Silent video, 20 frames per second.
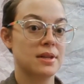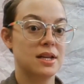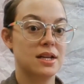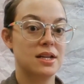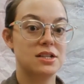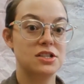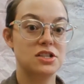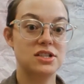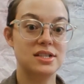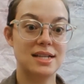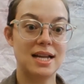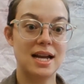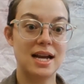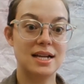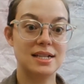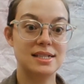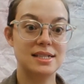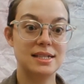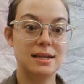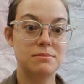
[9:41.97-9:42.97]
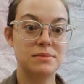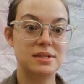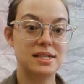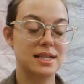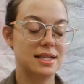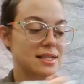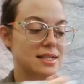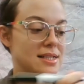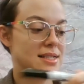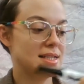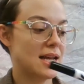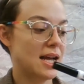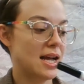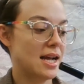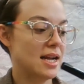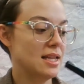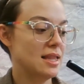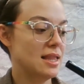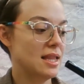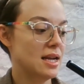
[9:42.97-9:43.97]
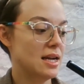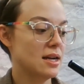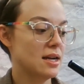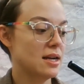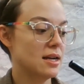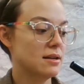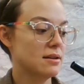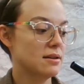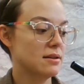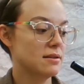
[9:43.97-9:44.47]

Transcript: Just add some to the side there.